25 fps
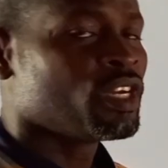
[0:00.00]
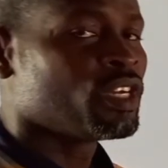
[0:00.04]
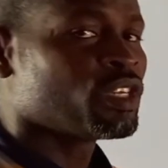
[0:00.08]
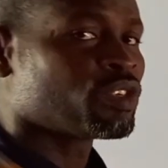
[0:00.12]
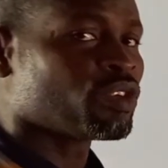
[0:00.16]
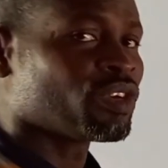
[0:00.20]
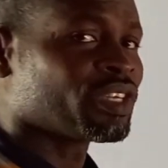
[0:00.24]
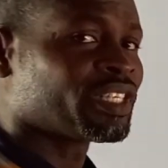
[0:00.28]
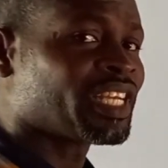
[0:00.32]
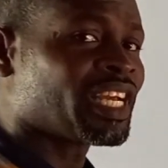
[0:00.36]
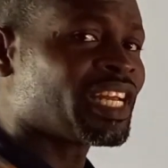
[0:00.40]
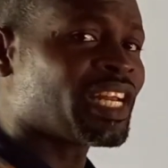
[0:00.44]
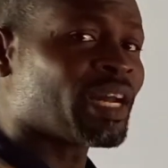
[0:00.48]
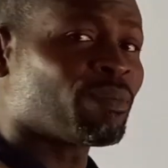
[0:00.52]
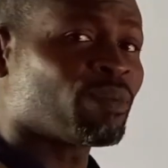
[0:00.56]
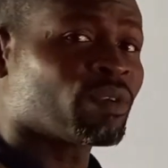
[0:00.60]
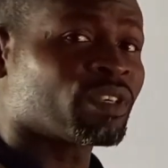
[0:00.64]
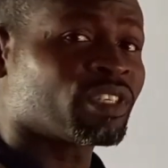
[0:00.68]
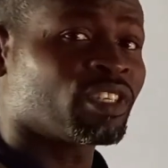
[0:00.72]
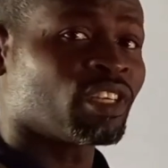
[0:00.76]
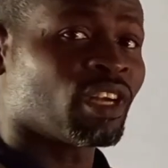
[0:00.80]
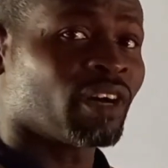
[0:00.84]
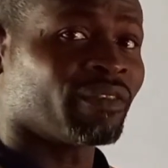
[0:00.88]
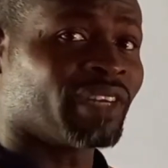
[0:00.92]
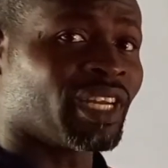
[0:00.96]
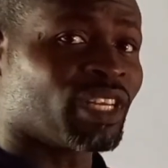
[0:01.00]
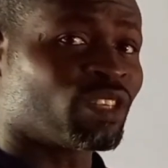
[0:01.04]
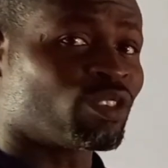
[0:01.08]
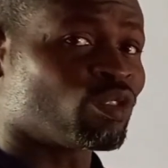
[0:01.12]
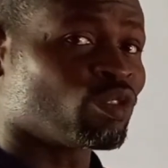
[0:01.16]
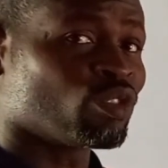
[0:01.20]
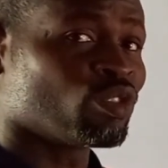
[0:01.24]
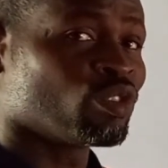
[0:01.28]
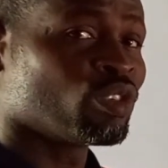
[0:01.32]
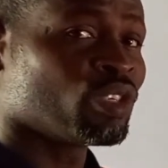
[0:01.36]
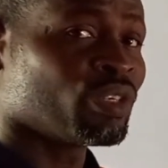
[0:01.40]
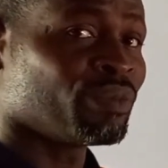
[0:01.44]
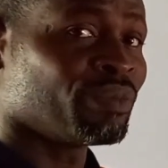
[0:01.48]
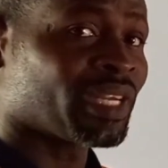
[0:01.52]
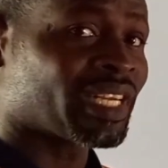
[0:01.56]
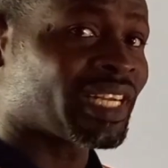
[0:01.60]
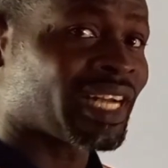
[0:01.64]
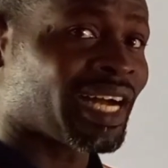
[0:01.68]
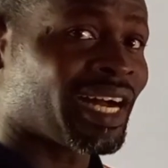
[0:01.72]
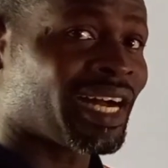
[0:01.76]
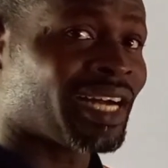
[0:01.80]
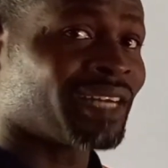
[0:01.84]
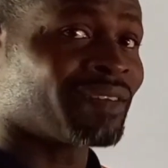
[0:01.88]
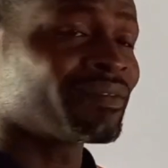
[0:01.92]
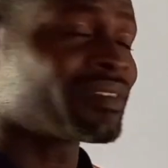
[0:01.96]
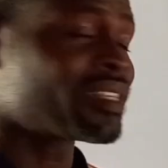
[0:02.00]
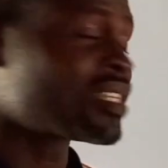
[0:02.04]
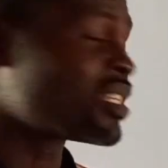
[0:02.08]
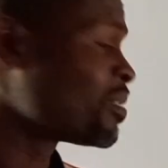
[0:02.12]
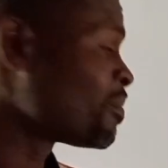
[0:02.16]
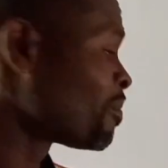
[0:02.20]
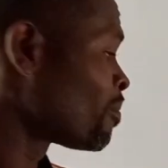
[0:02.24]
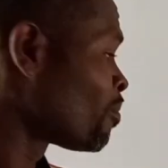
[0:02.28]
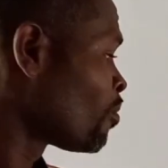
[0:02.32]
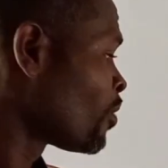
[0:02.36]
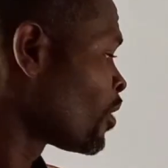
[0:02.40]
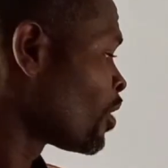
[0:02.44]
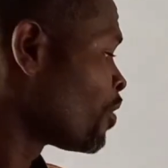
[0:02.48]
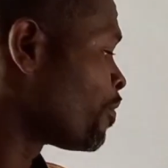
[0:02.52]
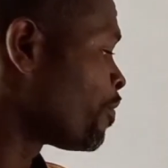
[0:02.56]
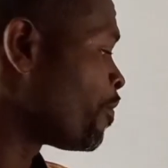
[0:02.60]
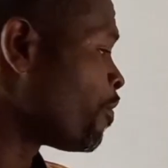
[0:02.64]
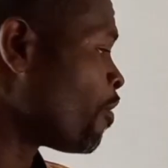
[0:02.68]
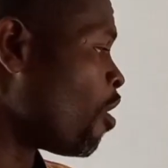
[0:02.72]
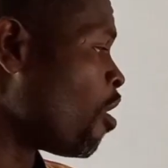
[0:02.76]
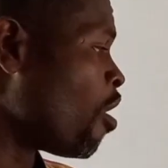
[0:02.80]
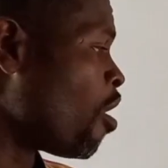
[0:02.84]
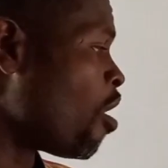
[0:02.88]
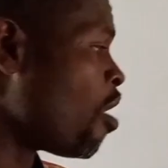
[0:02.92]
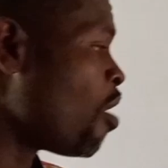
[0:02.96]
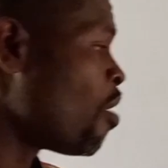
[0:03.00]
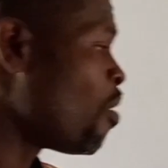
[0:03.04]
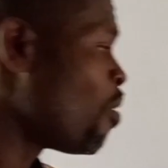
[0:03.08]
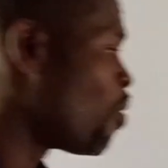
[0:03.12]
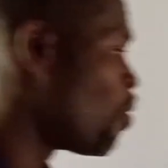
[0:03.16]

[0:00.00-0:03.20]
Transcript: So you change the position of the 2, it becomes 4,